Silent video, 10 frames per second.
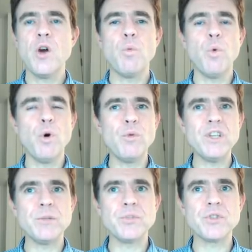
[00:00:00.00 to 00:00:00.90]
What
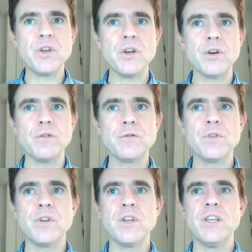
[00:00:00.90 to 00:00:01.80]
we observe
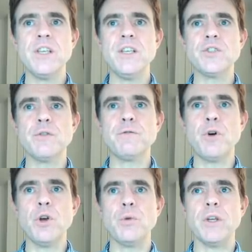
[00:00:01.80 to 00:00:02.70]
is the
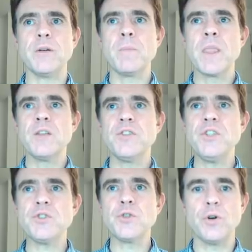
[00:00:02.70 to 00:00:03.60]
following.
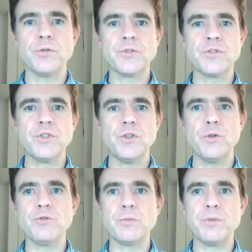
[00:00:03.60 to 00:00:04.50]
These dots
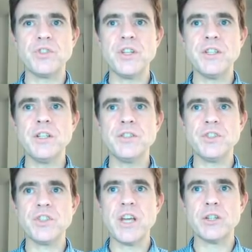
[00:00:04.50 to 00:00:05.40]
denote particular
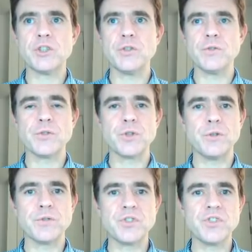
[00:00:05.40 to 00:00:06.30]
detections
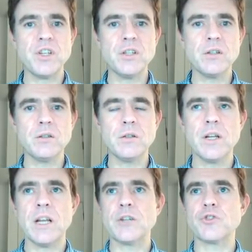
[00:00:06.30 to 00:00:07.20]
of single
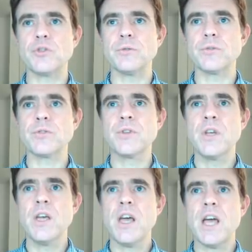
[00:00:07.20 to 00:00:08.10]
electrons.
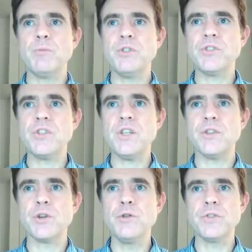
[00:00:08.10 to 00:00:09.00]
And we see
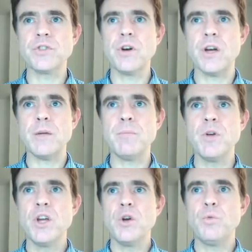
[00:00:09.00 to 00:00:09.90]
that over
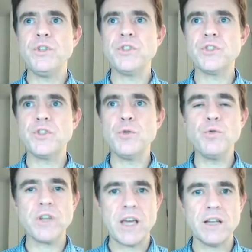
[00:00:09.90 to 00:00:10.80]
time, we still
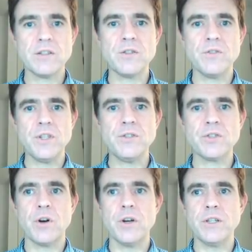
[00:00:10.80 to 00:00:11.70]
get these
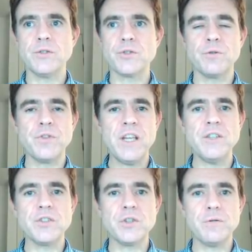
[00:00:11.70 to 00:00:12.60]
kinds of
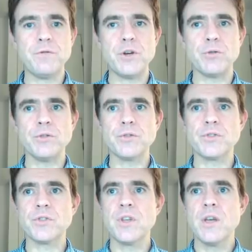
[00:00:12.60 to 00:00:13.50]

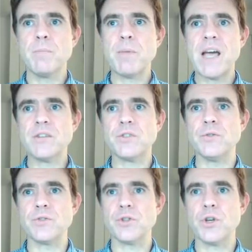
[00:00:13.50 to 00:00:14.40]
interference
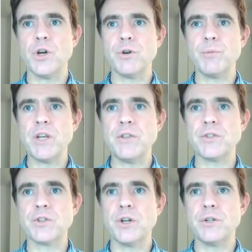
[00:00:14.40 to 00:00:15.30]
patterns occurring. We get
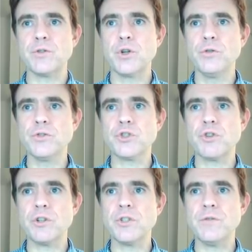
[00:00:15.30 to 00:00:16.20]
this kind of
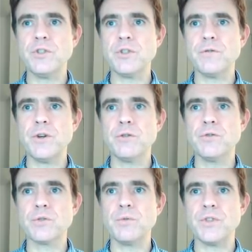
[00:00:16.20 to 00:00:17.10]
constructive
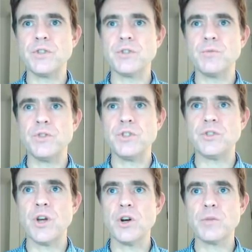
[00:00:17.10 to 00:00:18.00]
interference with these
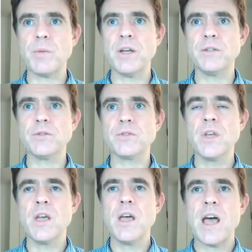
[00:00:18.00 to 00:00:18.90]
dark bands,
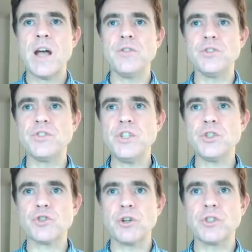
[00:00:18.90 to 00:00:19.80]
and the
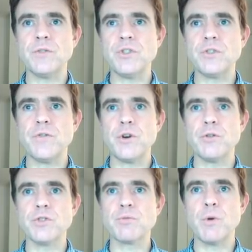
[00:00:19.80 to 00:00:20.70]
destructive
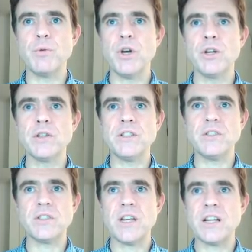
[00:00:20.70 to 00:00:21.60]
interference where we hardly
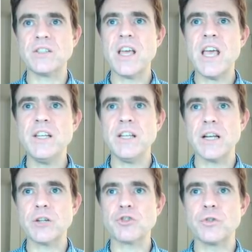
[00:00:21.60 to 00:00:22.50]
detect any
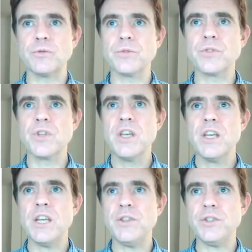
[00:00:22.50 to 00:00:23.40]
electrons
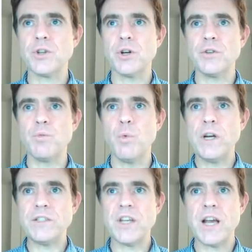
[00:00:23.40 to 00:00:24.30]
in these kind of
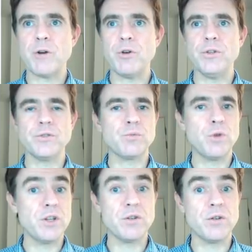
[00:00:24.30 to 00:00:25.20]
white areas
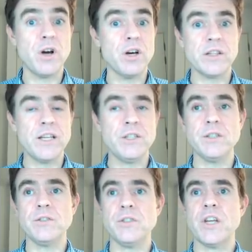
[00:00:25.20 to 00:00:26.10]
where there are hardly
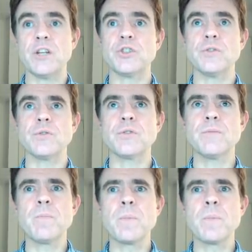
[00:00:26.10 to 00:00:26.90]
any detections.